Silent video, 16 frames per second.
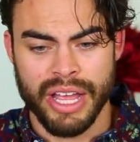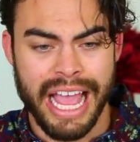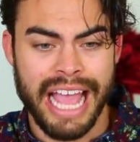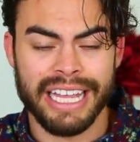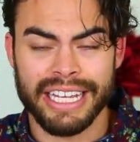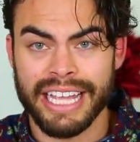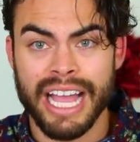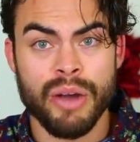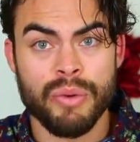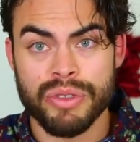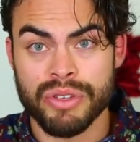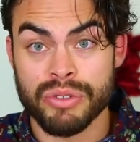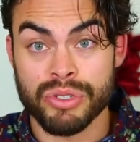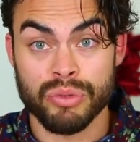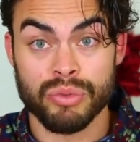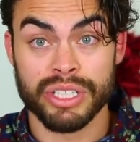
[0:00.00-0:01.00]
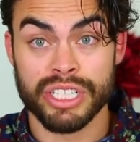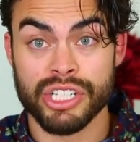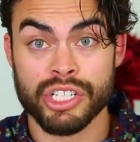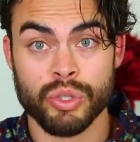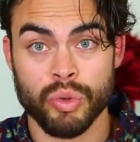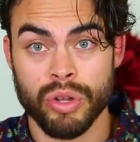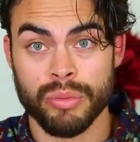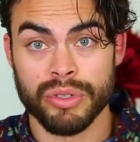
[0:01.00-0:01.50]
hanging out with you is a really
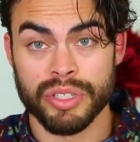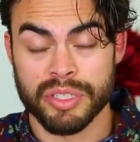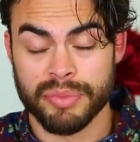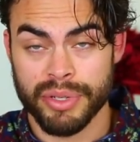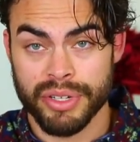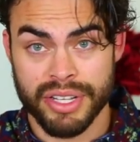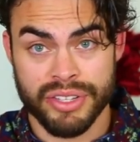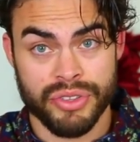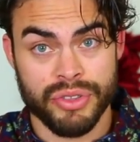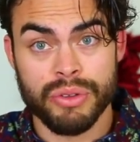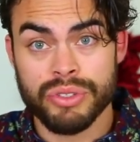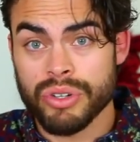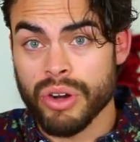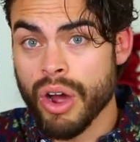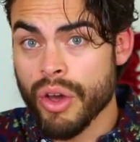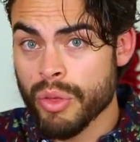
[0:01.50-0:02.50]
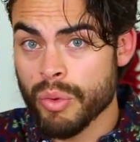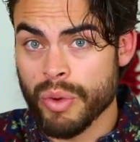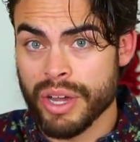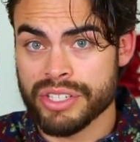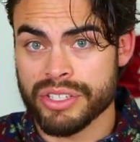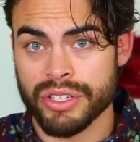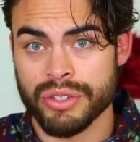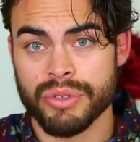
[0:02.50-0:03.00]
enjoyable experience, those are other
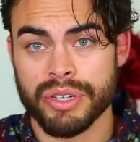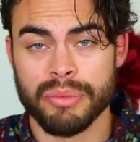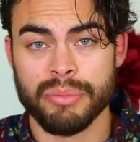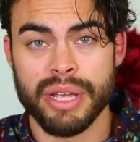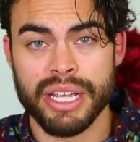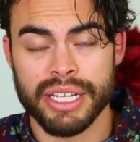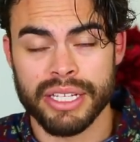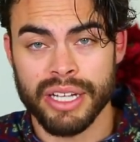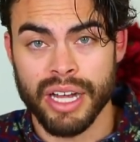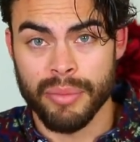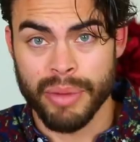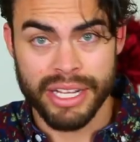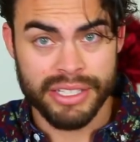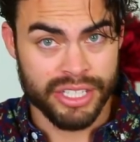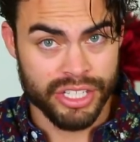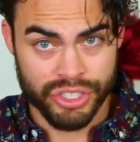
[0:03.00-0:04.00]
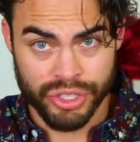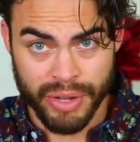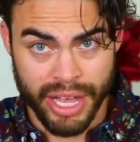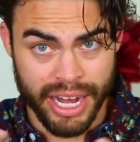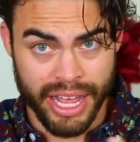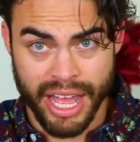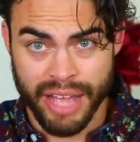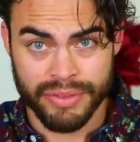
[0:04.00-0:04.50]
ways that you can make it up. I teach you
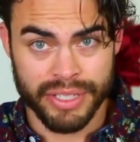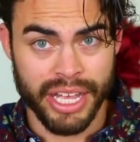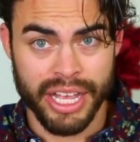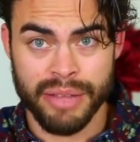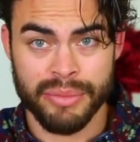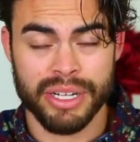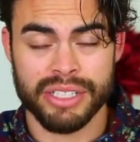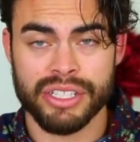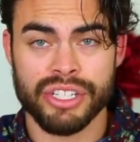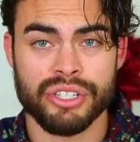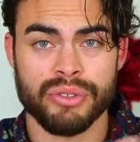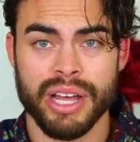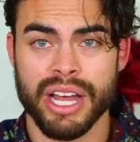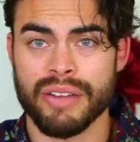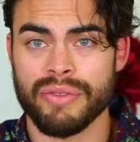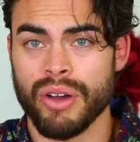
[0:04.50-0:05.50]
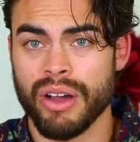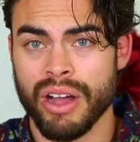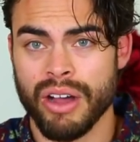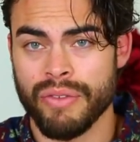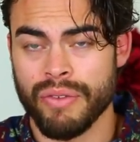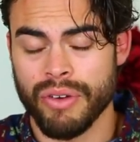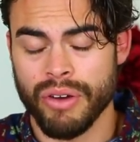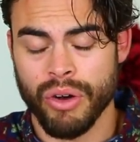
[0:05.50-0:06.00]
how to have game and I teach you how to
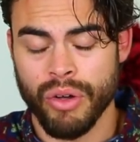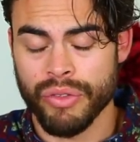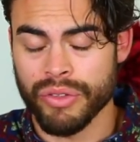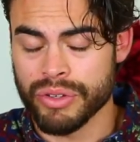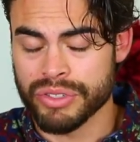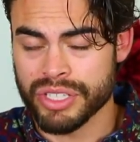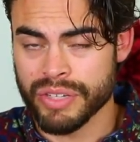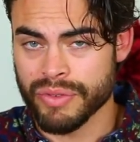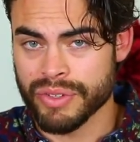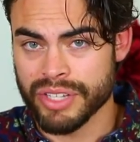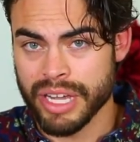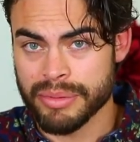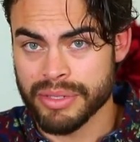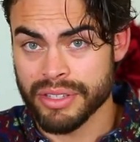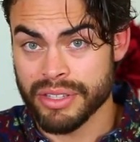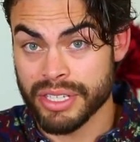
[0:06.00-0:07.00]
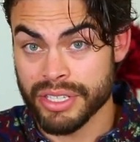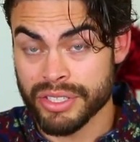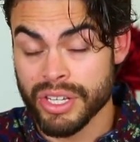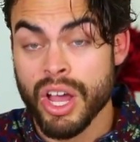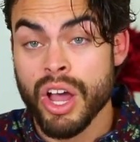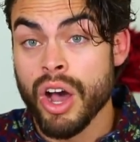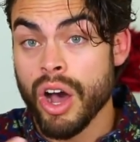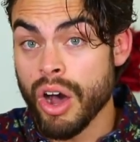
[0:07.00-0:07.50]
have all those different types of things
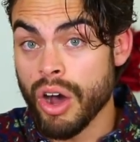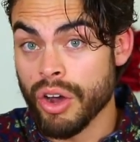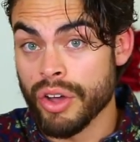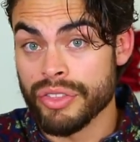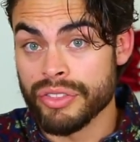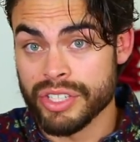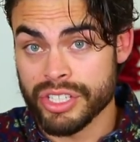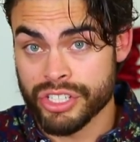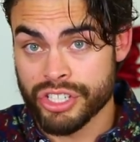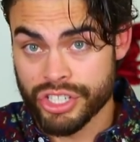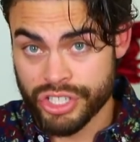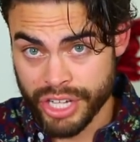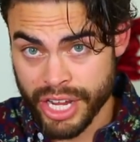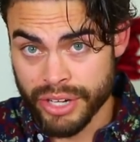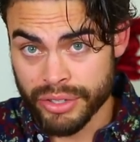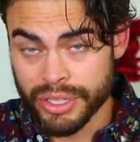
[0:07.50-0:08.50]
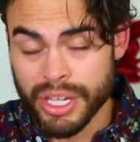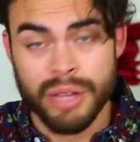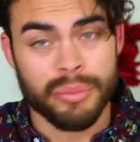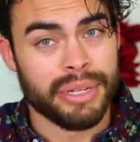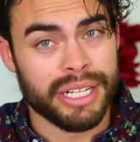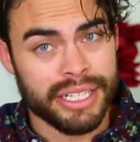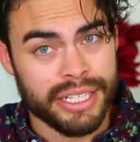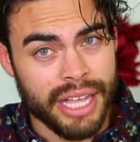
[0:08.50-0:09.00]
on this channel.
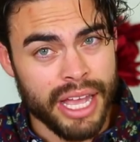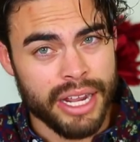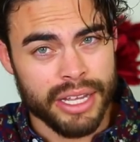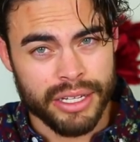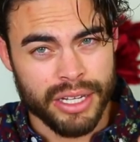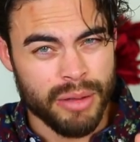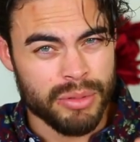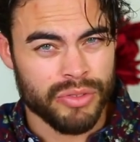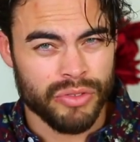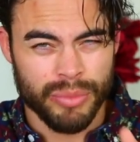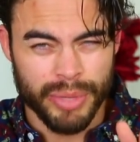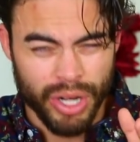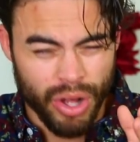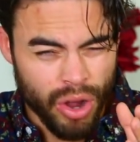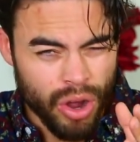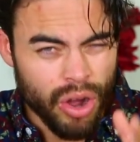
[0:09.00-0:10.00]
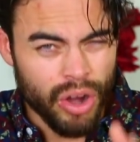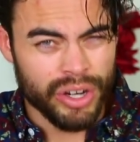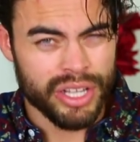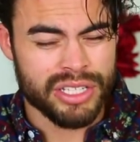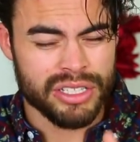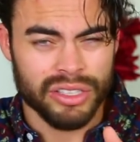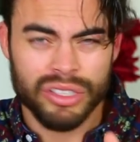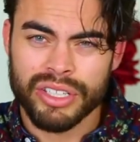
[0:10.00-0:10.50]
But again, it comes from an
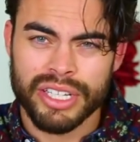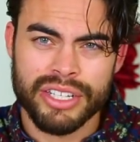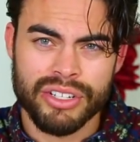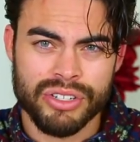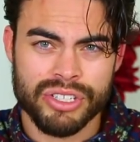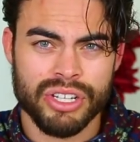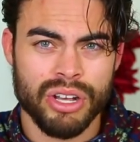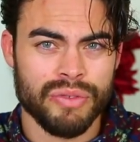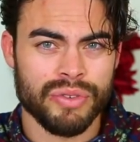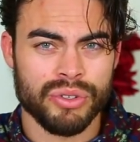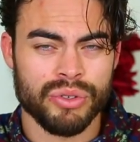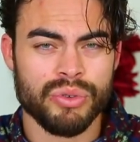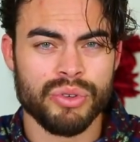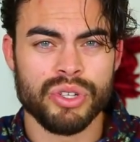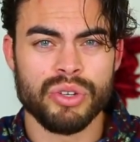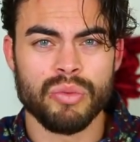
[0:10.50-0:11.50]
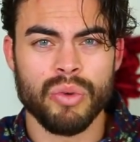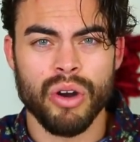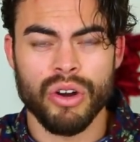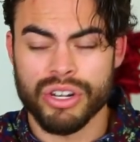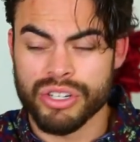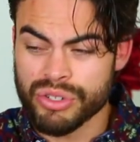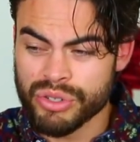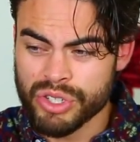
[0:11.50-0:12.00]
honest look at yourself and who you
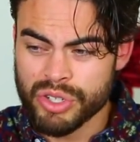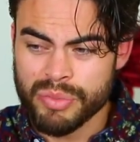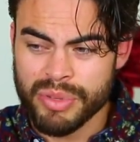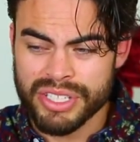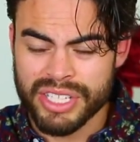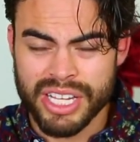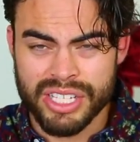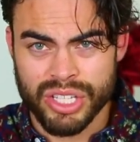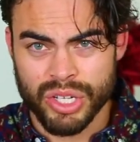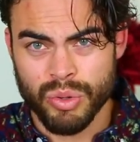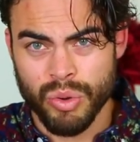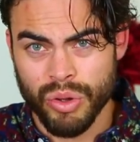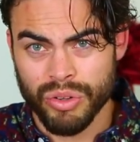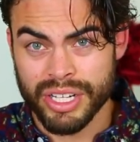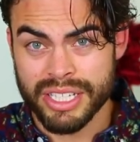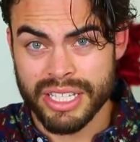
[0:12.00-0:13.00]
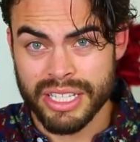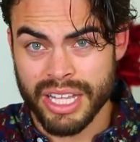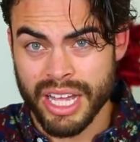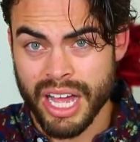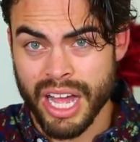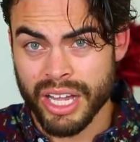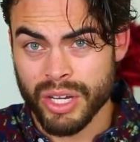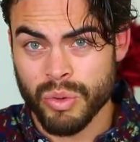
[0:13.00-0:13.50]
are. And do you possess the qualities that
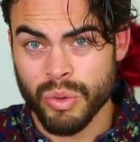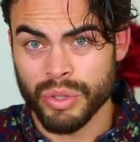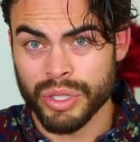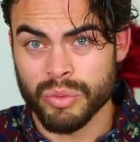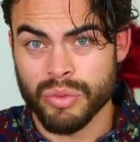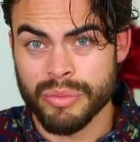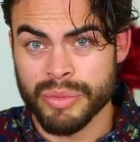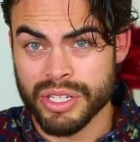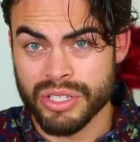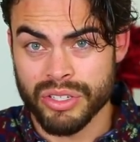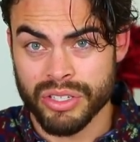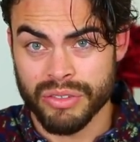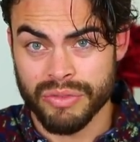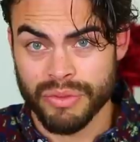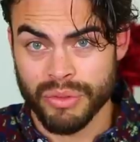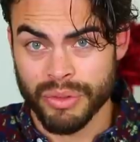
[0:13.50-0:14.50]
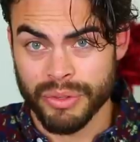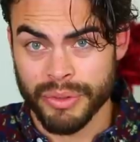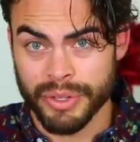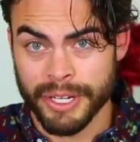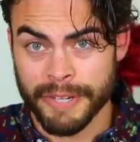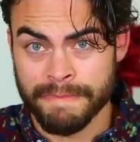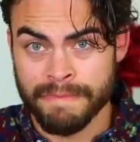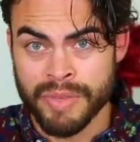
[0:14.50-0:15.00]
that high quality woman is looking for?
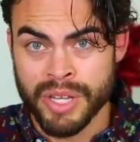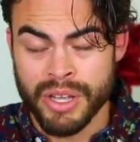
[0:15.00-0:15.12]
Okay.